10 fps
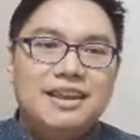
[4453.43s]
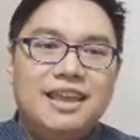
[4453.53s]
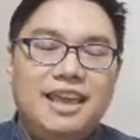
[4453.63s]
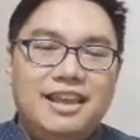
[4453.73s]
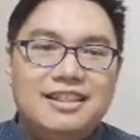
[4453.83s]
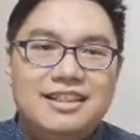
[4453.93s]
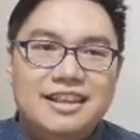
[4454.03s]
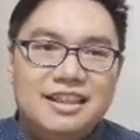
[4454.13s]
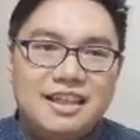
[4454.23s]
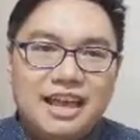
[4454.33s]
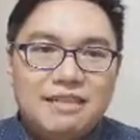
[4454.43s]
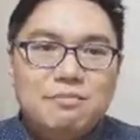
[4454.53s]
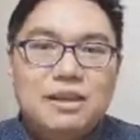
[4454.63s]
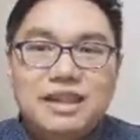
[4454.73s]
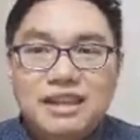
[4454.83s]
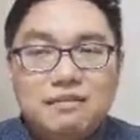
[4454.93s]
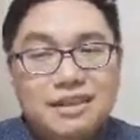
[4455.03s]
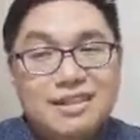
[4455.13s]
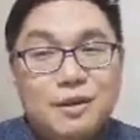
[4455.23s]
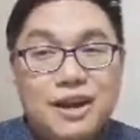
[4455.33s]
and I believe
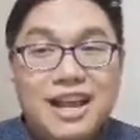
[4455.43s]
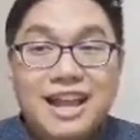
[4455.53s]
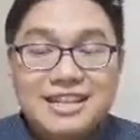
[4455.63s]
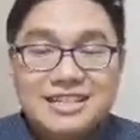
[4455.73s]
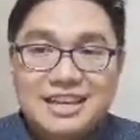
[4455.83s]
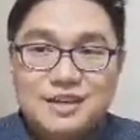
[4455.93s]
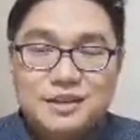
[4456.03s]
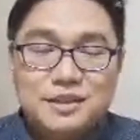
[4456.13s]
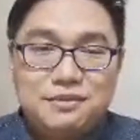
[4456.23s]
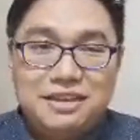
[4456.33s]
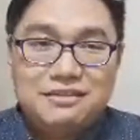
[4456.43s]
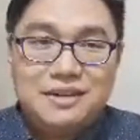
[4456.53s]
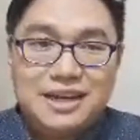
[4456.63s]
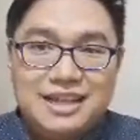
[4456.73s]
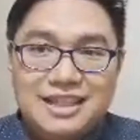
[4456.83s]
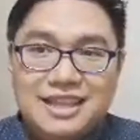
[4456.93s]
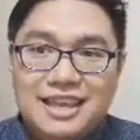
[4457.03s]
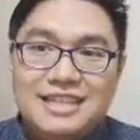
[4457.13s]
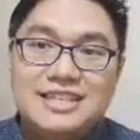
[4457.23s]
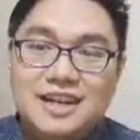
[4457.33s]
that the organization's favorite
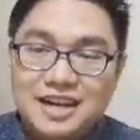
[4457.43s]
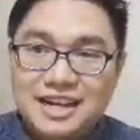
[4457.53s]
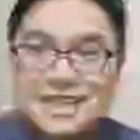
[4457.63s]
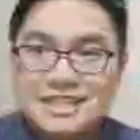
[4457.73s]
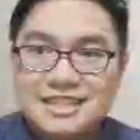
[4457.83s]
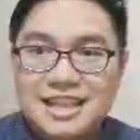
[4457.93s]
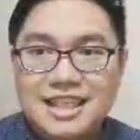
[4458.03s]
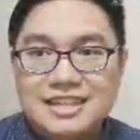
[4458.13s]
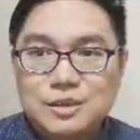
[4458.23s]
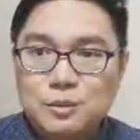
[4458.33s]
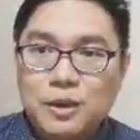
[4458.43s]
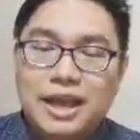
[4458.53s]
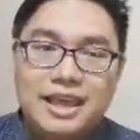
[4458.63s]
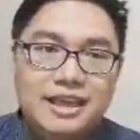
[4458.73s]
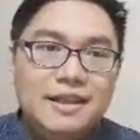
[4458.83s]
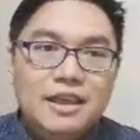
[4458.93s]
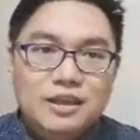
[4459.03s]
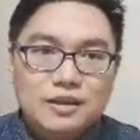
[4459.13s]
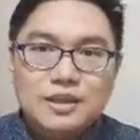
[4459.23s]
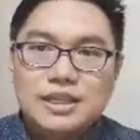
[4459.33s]
is Harnaaz, and that's why
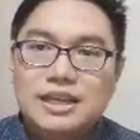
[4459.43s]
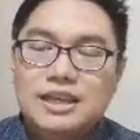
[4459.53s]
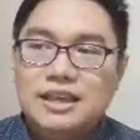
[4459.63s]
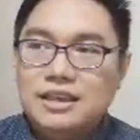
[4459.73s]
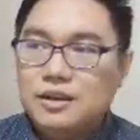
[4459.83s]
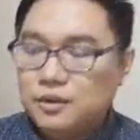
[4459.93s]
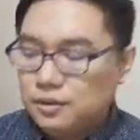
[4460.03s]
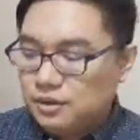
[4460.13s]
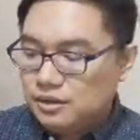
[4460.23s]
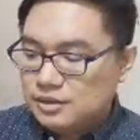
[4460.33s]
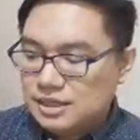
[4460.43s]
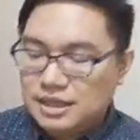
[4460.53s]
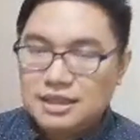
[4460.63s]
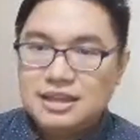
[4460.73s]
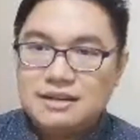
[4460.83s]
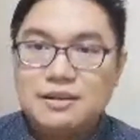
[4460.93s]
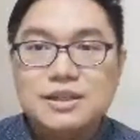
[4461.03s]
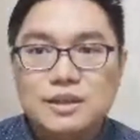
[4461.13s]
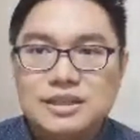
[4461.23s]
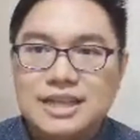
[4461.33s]
you see the
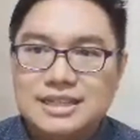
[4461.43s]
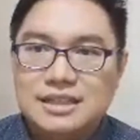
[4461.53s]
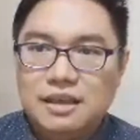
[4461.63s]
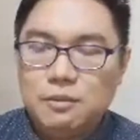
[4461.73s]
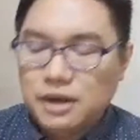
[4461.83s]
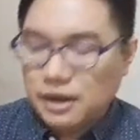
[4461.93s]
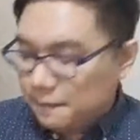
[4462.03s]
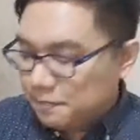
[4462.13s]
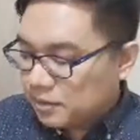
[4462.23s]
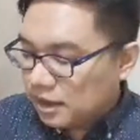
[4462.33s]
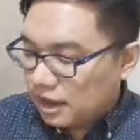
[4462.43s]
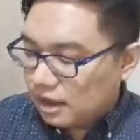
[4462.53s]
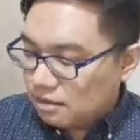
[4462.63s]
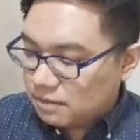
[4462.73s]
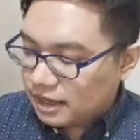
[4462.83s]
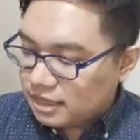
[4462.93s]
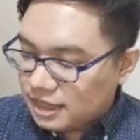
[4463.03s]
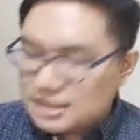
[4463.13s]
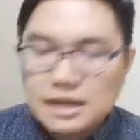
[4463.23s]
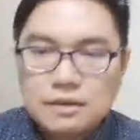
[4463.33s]
results as they were. I
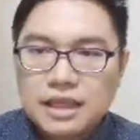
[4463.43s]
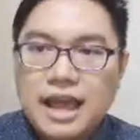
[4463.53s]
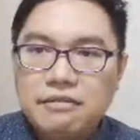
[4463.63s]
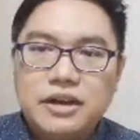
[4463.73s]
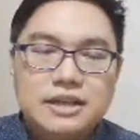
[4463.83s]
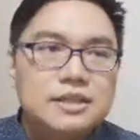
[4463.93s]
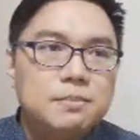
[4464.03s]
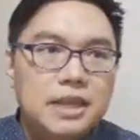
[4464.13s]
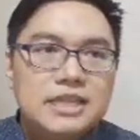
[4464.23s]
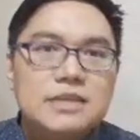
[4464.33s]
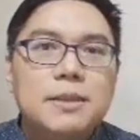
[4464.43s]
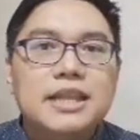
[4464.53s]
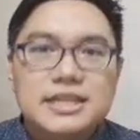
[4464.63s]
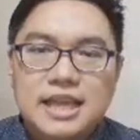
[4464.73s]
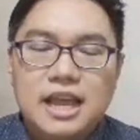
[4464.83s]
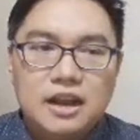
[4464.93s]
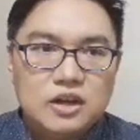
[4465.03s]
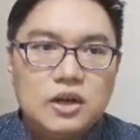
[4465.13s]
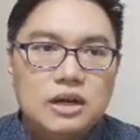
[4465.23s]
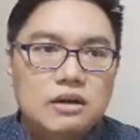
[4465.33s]
think South Africa's placement as second
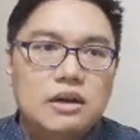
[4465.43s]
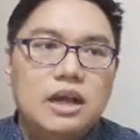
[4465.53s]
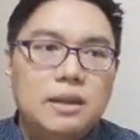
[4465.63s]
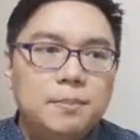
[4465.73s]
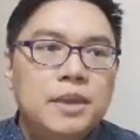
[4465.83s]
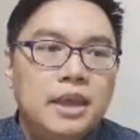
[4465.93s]
runner-up